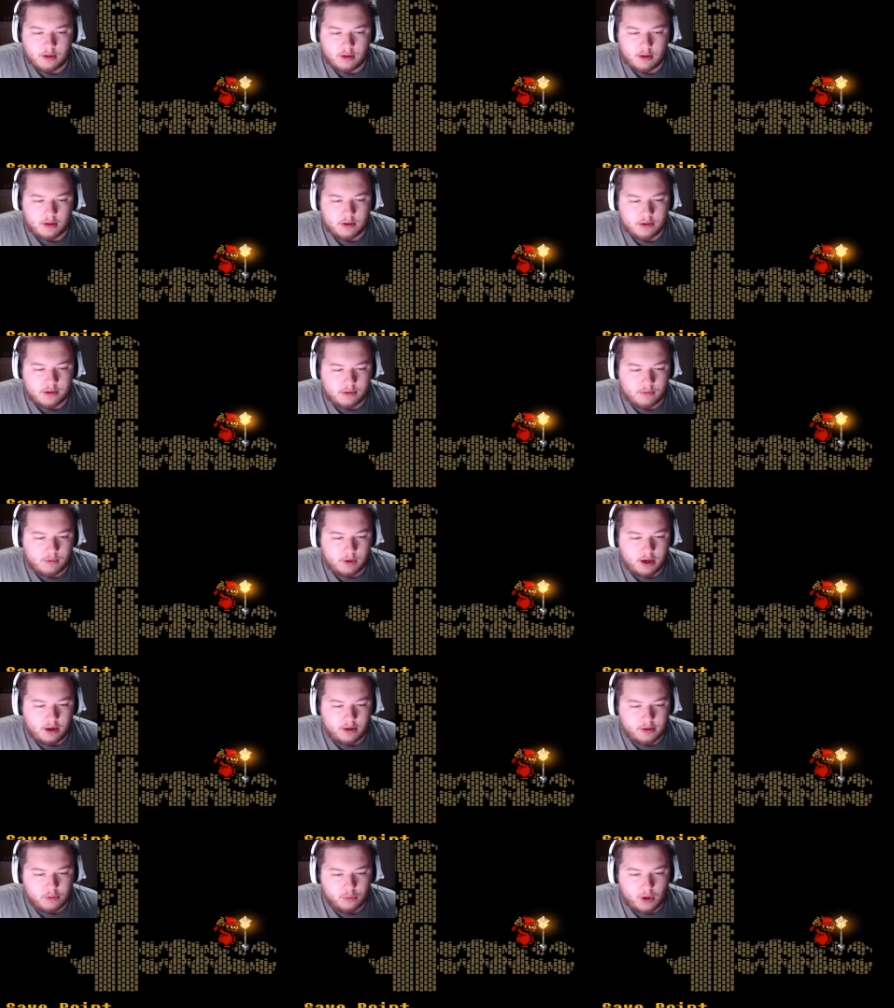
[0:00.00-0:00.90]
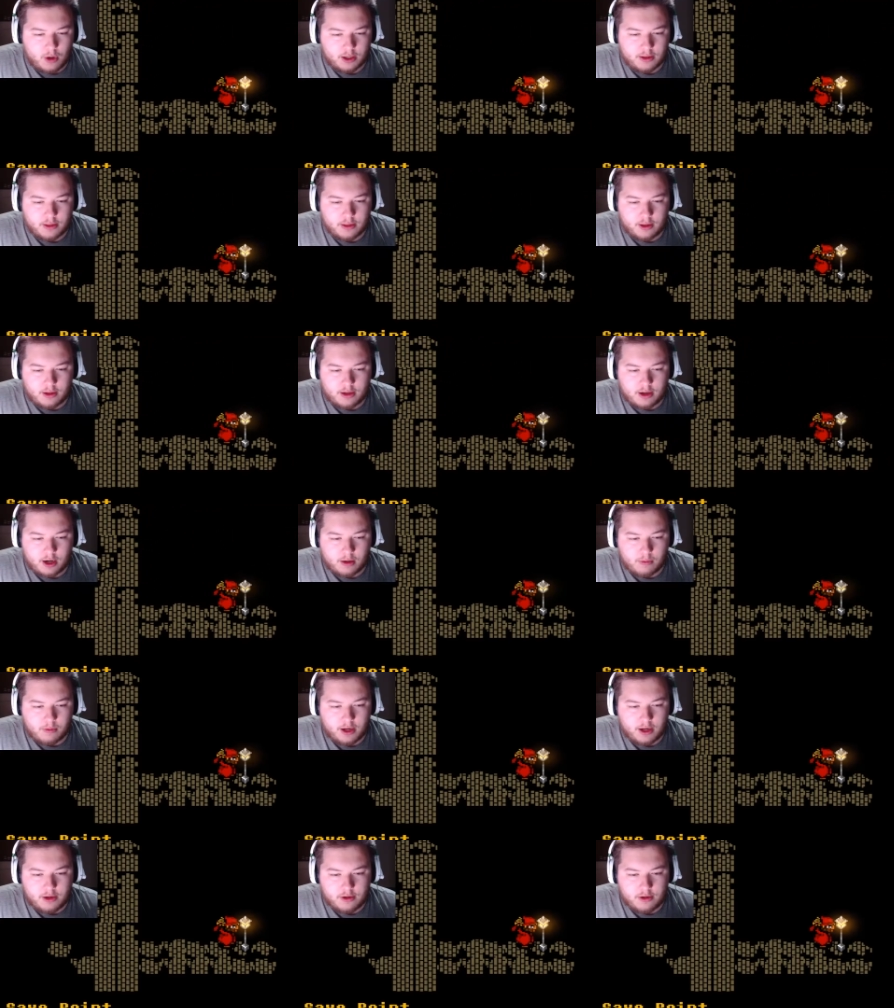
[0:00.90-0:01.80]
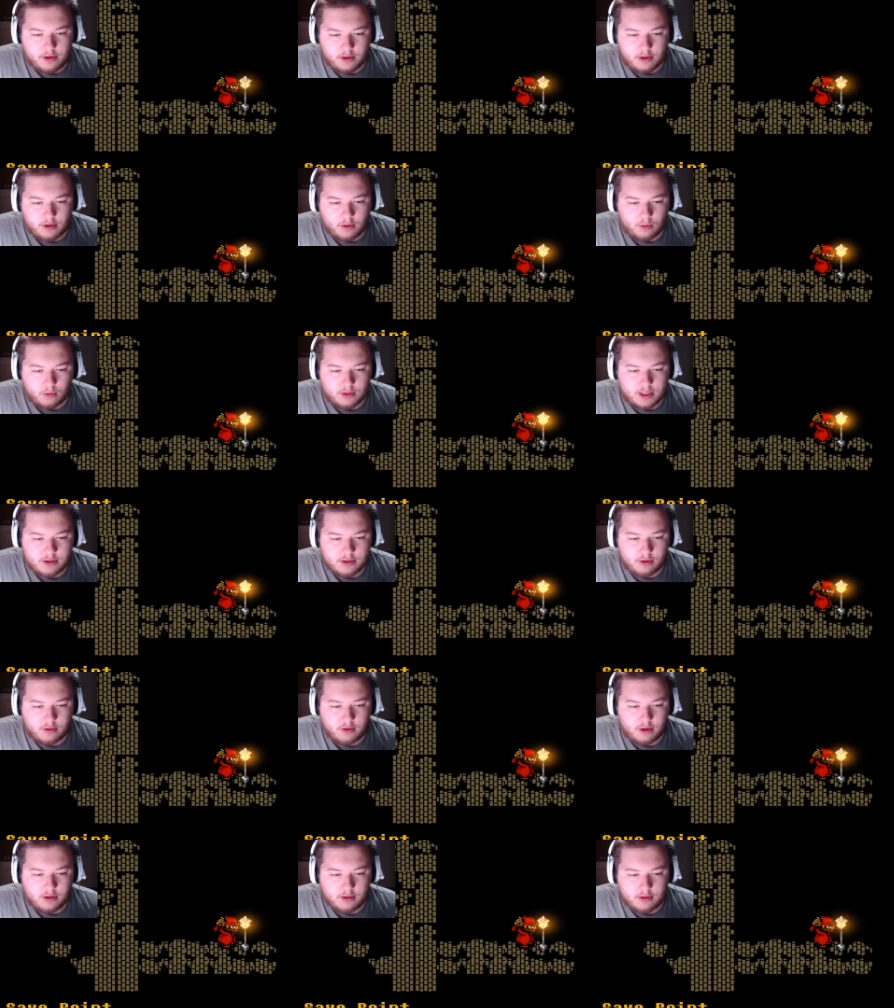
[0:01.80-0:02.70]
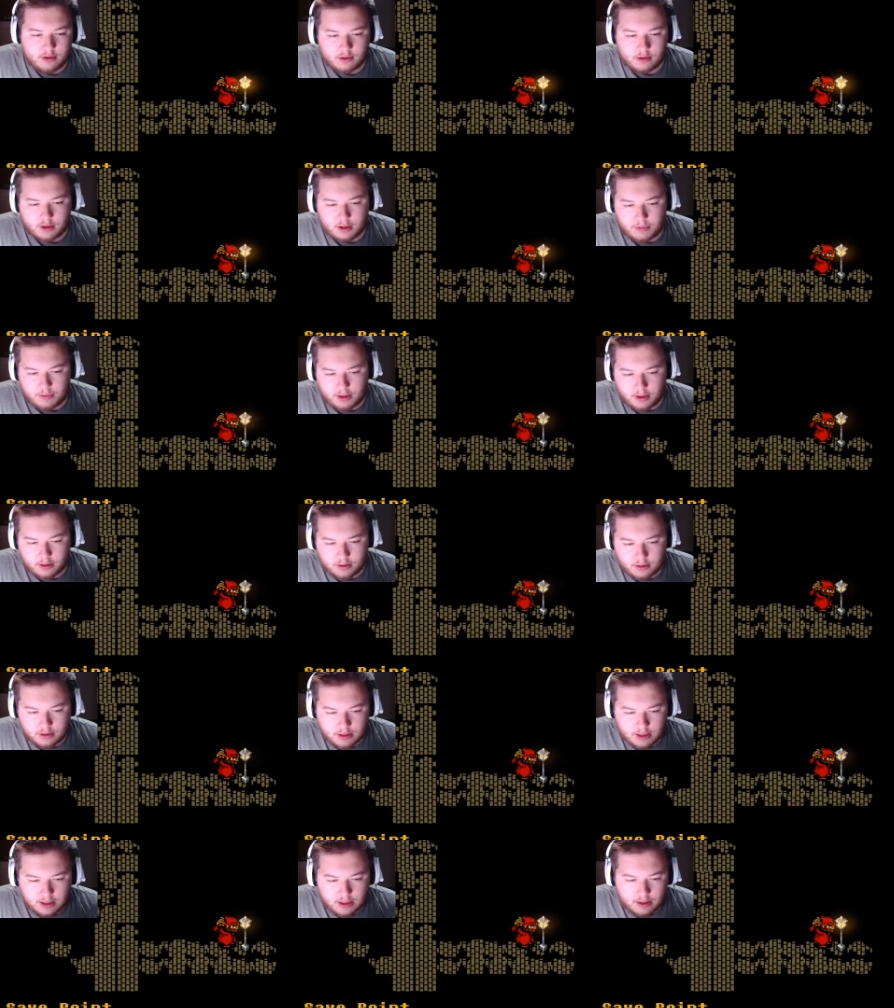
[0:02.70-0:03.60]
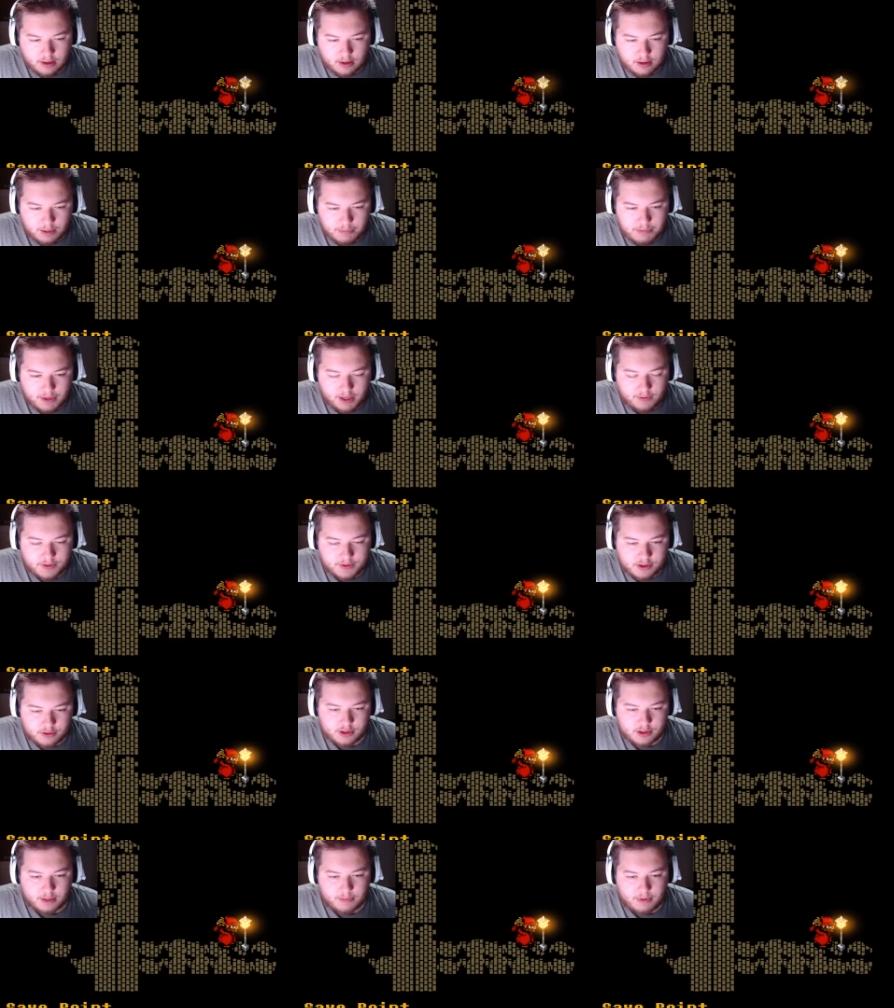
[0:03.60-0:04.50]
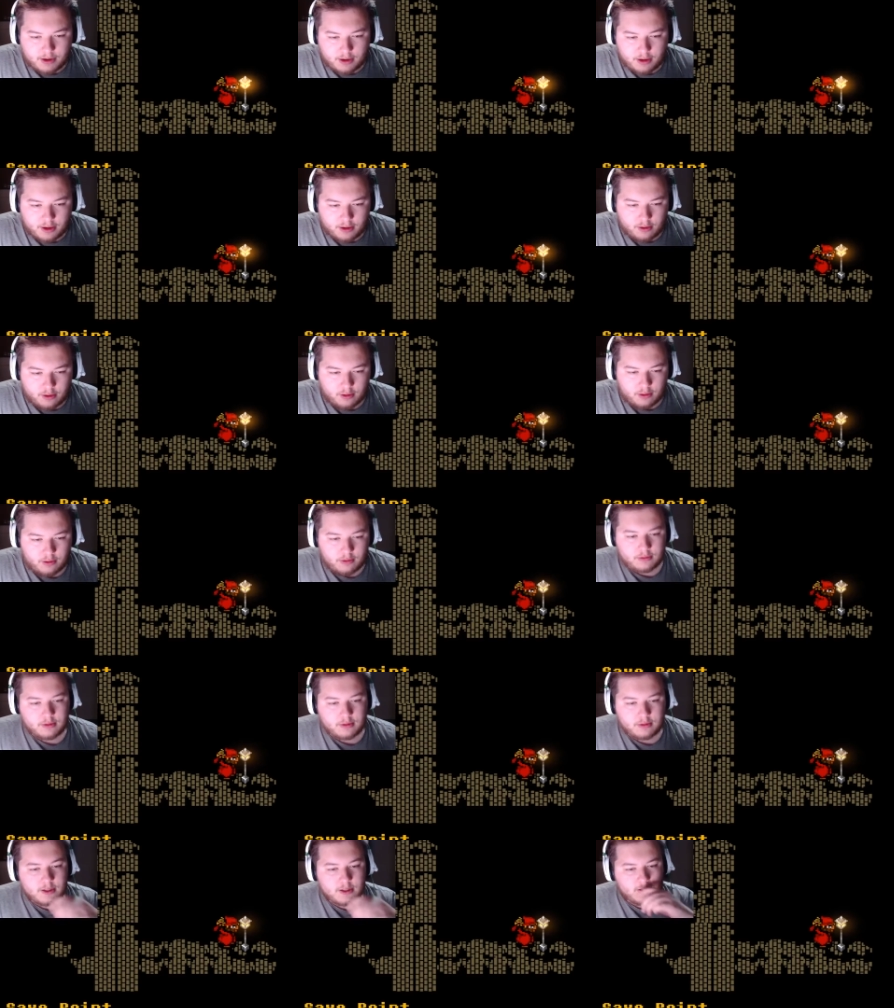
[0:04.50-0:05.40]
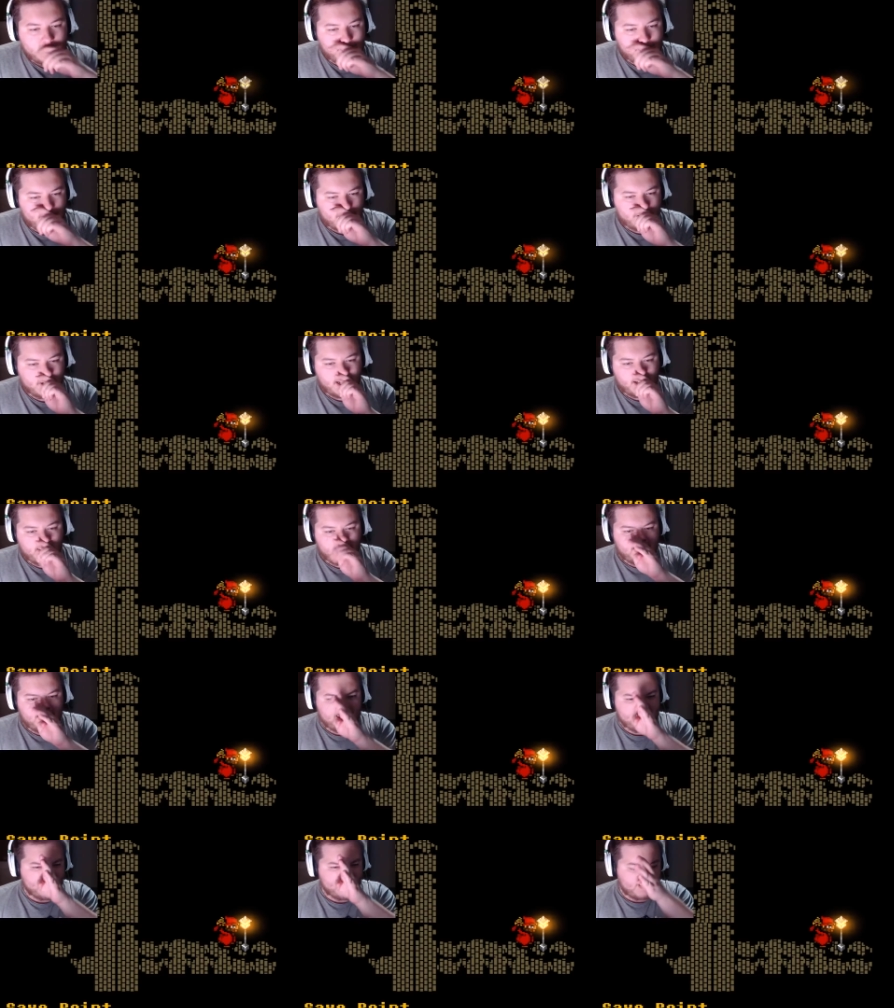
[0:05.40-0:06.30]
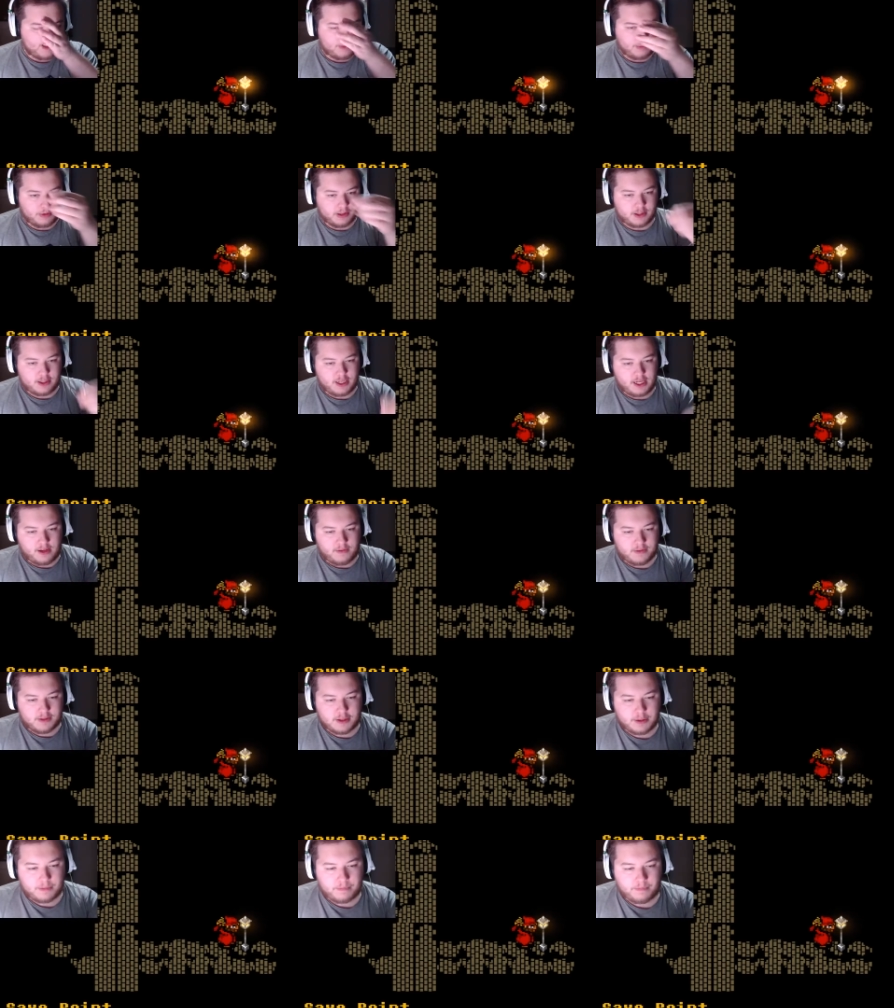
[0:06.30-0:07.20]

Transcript: So, wow, you walked the entire way to the old desert Oh, well, not many visitors come out here. It's good that you have like, multiple saves.